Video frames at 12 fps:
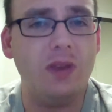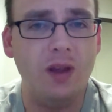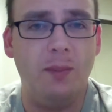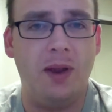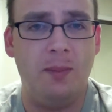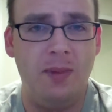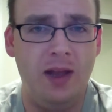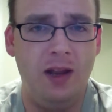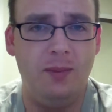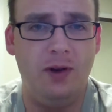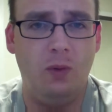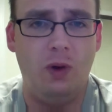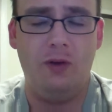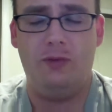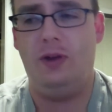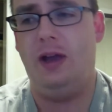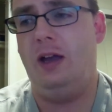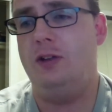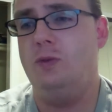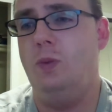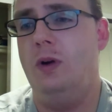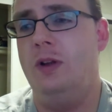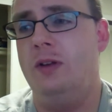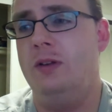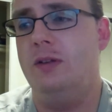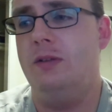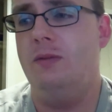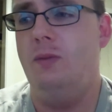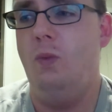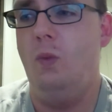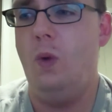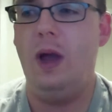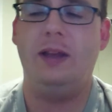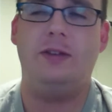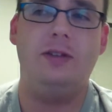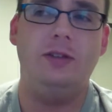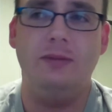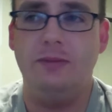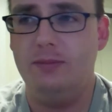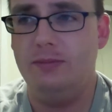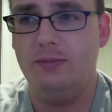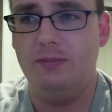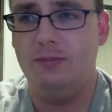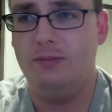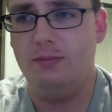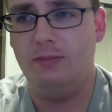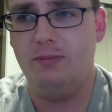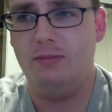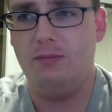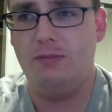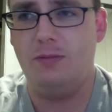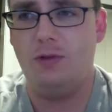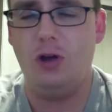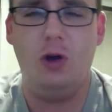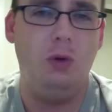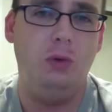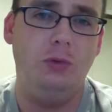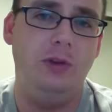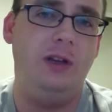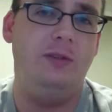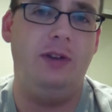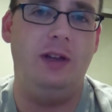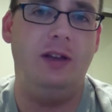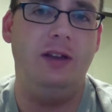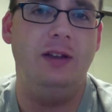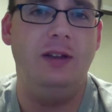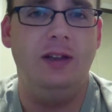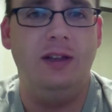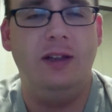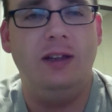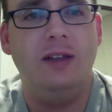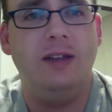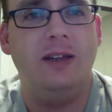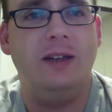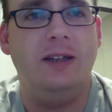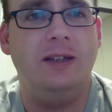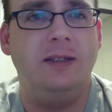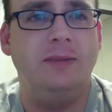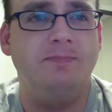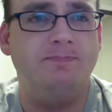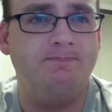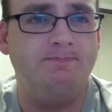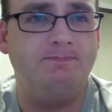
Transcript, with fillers: but I met him at a Waffle House one wet, cold evening. Um,